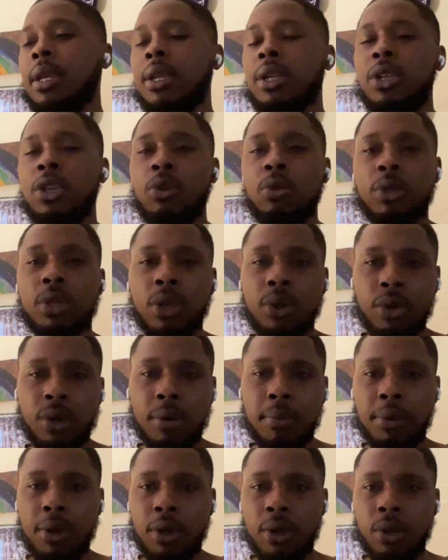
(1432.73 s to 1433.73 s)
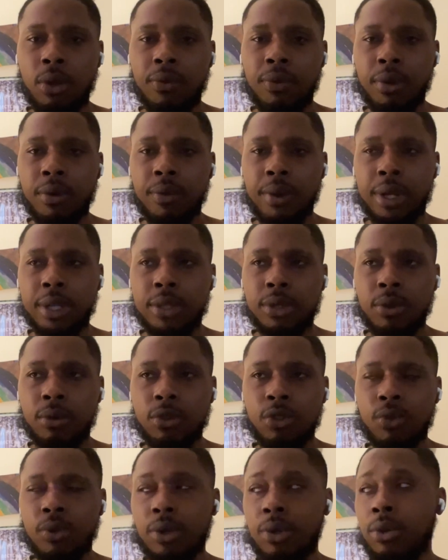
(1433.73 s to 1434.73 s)
you turning the ball over in red zone
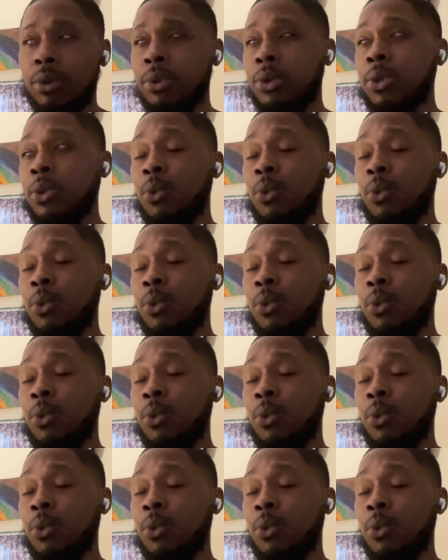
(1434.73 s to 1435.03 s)
drills,